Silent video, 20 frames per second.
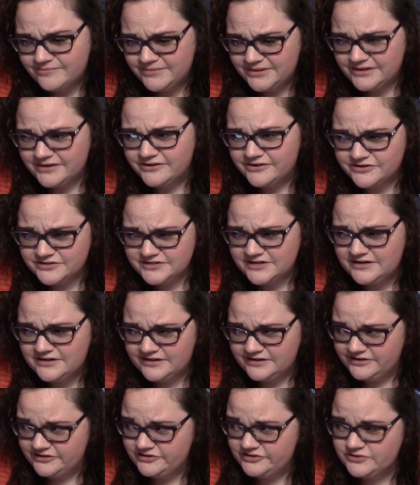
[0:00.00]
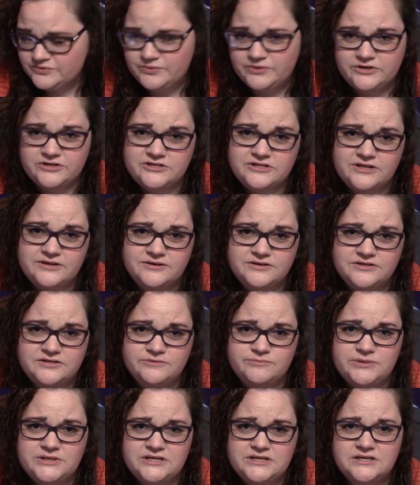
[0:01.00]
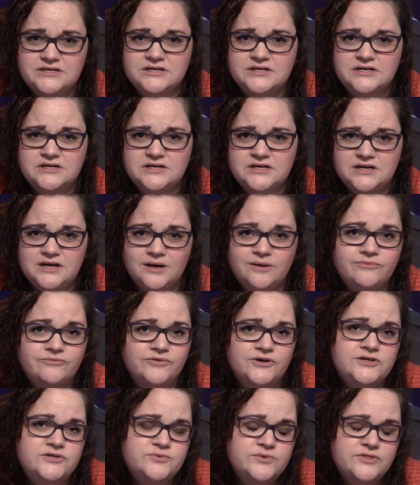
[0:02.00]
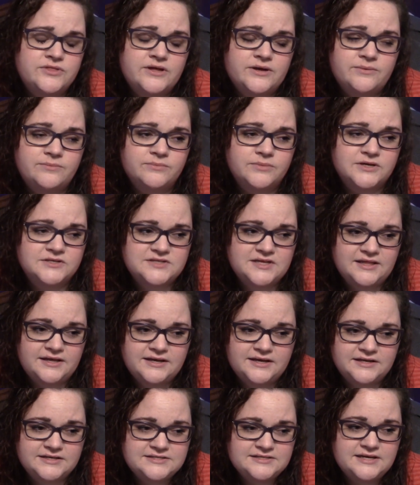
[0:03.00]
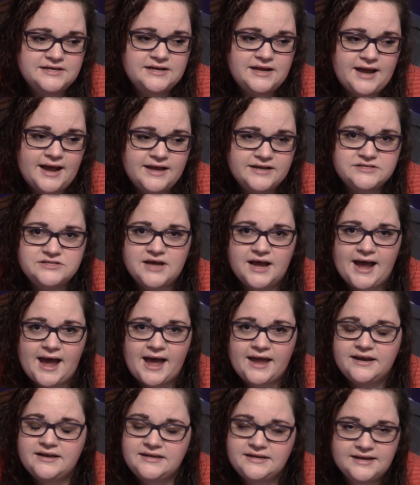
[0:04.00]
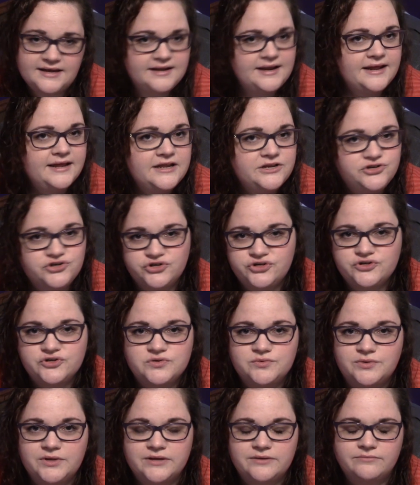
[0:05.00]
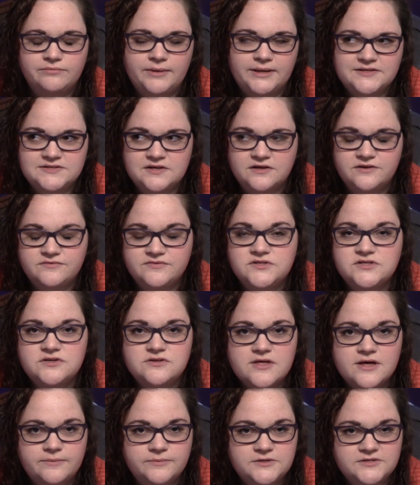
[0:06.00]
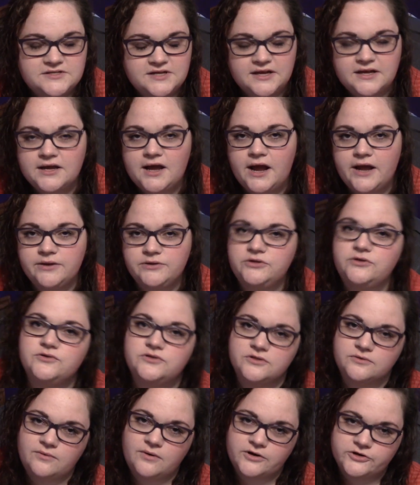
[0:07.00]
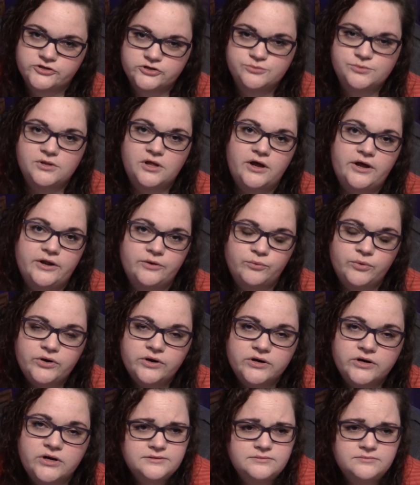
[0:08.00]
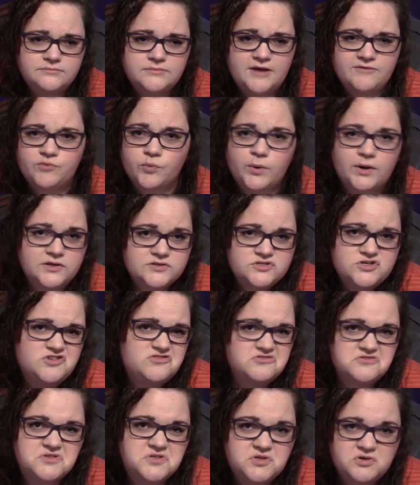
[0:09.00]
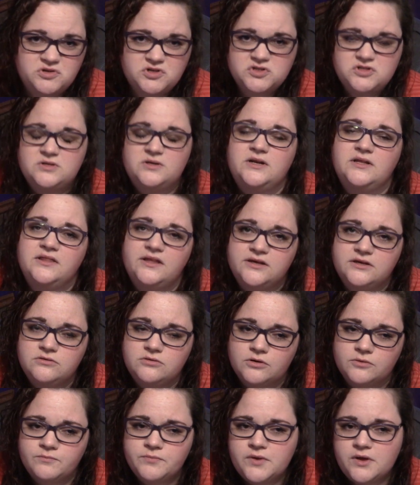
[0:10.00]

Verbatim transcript: being understanding, and I just wanted to be upfront with them because, like I said, I hadn't yet introduced really myself to them to say I use the washroom a lot at work. Everyone else knows, so I just thought I'd let you know.